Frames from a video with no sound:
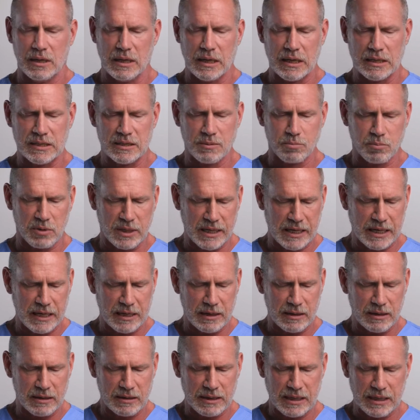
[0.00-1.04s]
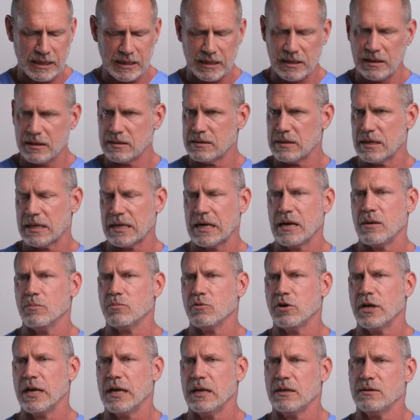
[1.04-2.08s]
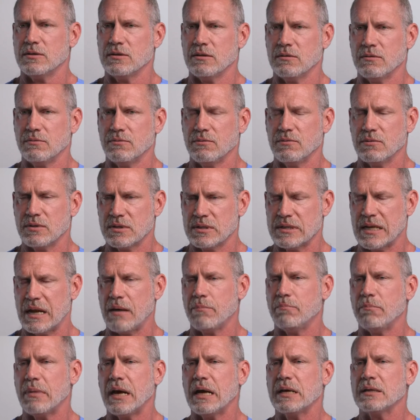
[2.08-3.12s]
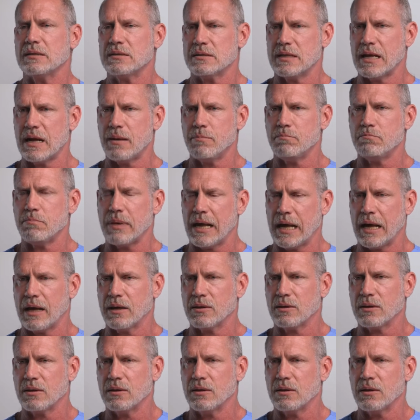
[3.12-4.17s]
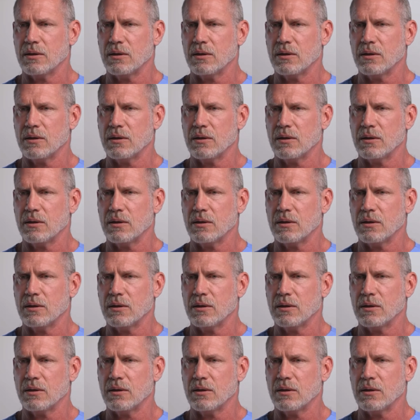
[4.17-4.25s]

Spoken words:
Explain that it is a comprehensive, step-by-step path.